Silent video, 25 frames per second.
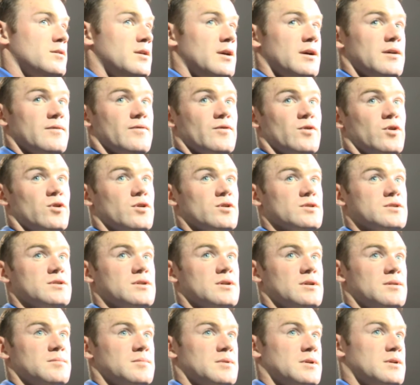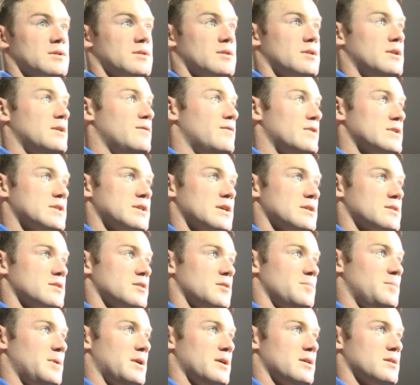Yeah, of course, and they're three
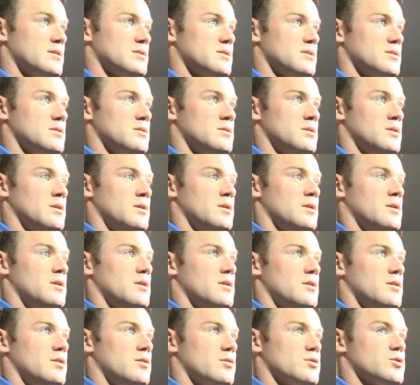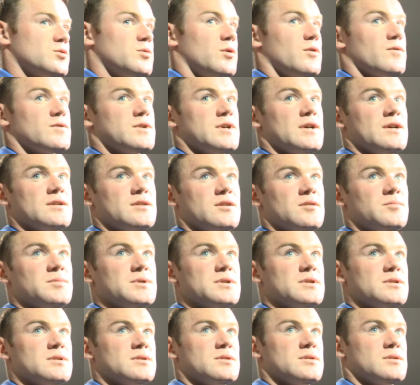fantastic players, and you know, to overtake them
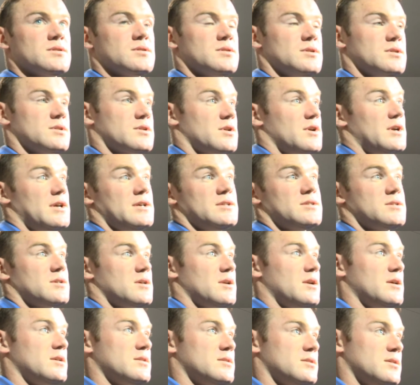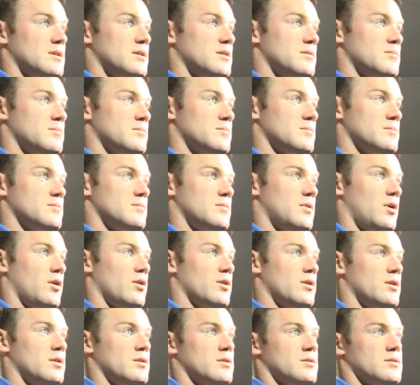is, is great, great um,
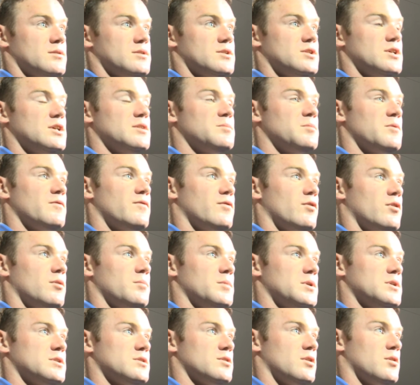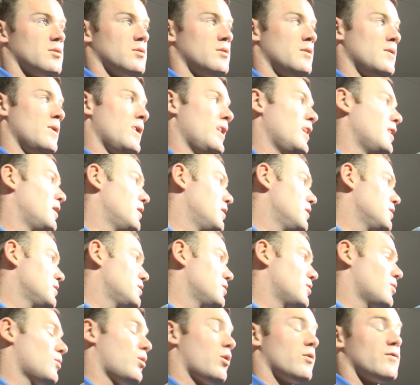honour and achievement for me. So,
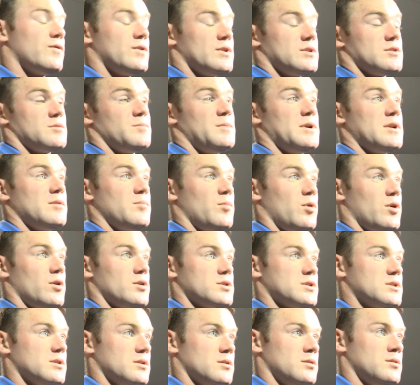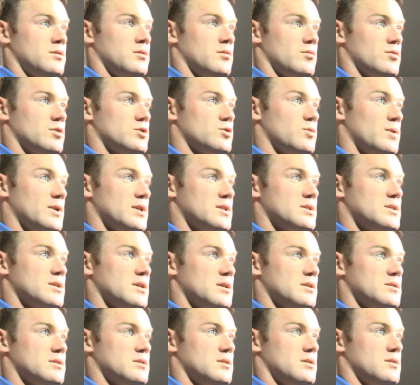you know, hopefully there's many more still, only
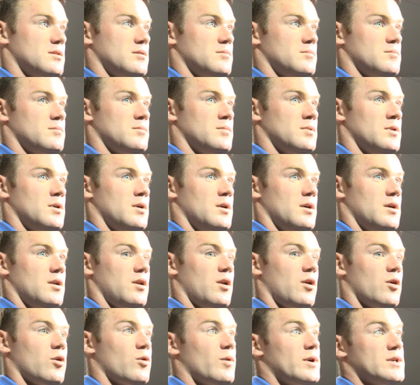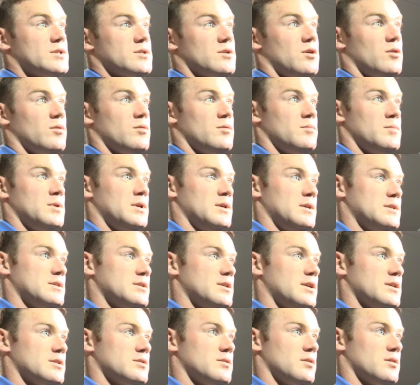26, um, long way to go in the
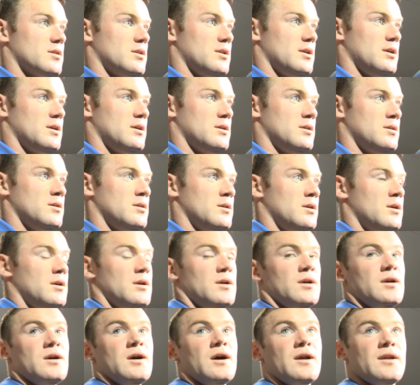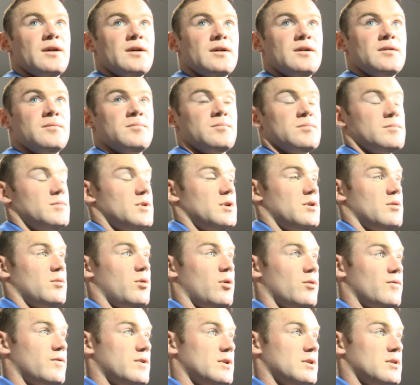international career, and um, you know,
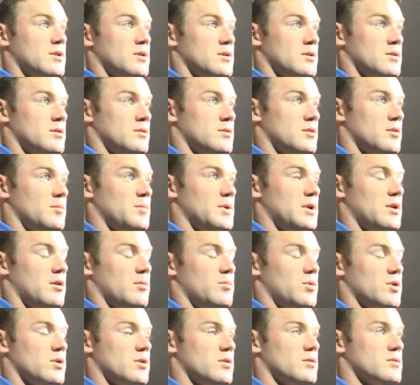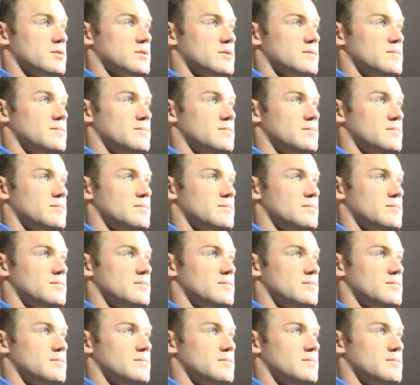hopefully there, there'll be a lot more goals